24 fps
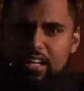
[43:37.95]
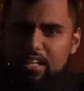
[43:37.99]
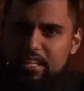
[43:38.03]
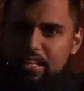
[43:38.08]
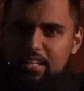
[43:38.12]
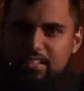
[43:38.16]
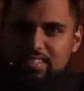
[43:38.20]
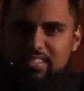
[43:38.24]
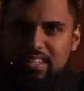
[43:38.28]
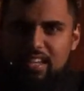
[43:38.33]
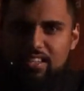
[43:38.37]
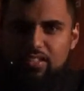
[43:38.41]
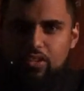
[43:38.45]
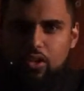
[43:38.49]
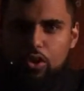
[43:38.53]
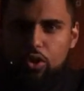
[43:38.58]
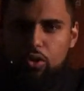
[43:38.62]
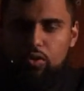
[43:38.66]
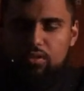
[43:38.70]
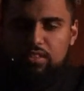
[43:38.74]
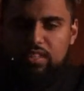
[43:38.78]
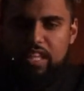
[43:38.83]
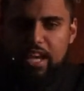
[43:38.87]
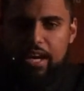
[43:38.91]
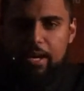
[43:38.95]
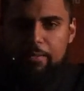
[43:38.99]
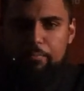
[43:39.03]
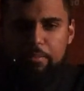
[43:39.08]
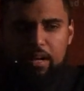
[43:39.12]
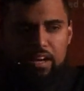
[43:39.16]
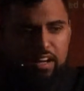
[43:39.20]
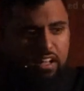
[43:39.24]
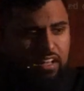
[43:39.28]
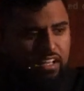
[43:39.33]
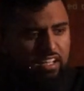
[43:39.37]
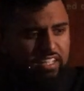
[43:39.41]
he says, O oh,
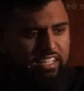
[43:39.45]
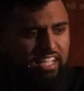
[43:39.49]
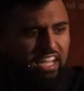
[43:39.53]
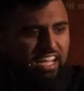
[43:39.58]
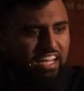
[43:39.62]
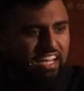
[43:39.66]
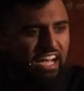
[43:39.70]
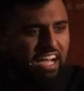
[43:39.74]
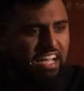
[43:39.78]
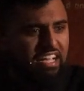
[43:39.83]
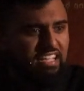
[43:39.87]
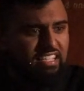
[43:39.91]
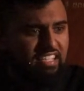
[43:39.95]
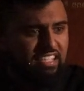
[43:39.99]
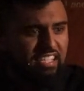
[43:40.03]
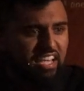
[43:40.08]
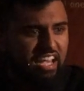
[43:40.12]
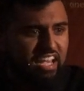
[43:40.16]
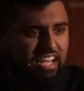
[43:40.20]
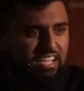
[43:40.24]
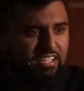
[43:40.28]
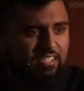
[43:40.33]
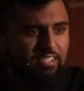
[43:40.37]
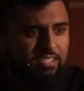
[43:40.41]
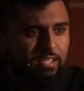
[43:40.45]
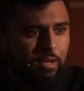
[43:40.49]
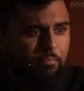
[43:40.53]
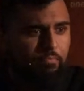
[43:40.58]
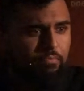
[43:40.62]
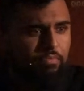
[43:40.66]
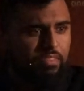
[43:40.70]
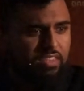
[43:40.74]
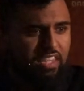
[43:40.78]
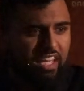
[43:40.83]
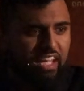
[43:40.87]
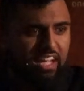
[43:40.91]
De'bal, can I say
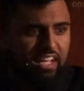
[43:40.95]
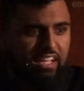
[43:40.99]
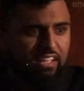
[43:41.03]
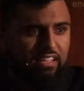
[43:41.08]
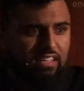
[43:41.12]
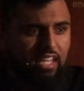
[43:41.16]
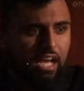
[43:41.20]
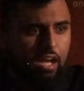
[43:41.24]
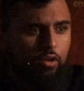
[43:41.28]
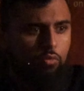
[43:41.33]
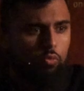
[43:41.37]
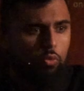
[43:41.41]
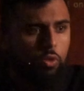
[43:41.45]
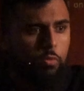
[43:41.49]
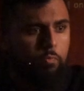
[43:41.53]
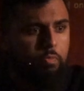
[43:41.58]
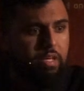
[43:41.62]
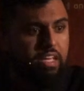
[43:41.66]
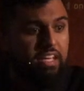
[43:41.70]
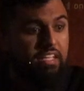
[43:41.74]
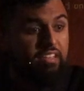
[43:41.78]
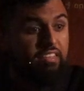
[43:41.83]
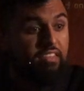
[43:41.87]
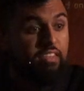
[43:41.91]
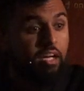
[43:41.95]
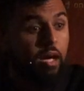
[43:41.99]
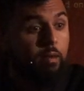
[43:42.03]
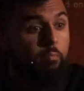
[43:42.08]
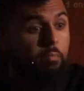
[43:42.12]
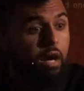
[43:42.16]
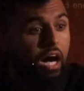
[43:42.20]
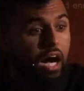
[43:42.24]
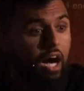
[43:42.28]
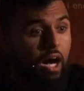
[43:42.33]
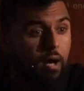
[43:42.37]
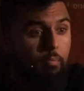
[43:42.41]
something that will be
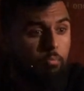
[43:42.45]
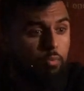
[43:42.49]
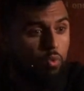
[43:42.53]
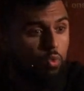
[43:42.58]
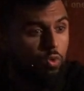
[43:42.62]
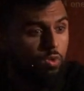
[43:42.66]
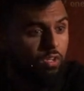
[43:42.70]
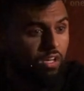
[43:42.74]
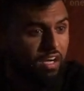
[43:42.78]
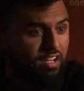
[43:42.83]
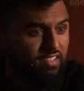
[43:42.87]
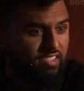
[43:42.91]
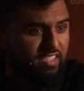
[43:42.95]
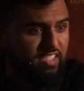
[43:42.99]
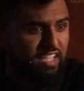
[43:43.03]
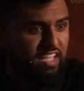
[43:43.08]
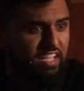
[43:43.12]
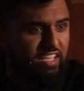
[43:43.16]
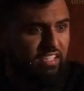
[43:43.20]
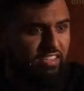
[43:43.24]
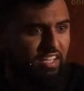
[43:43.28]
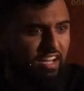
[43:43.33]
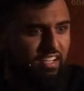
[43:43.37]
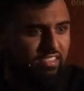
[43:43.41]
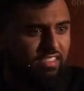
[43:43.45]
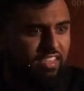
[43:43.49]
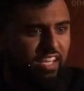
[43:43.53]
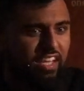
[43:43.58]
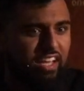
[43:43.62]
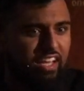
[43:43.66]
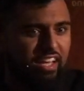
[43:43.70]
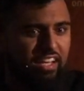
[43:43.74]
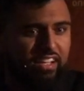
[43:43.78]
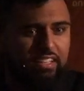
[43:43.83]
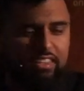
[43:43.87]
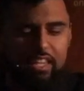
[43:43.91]
tamamu
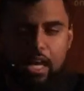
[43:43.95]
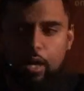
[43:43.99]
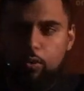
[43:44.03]
qasidatik,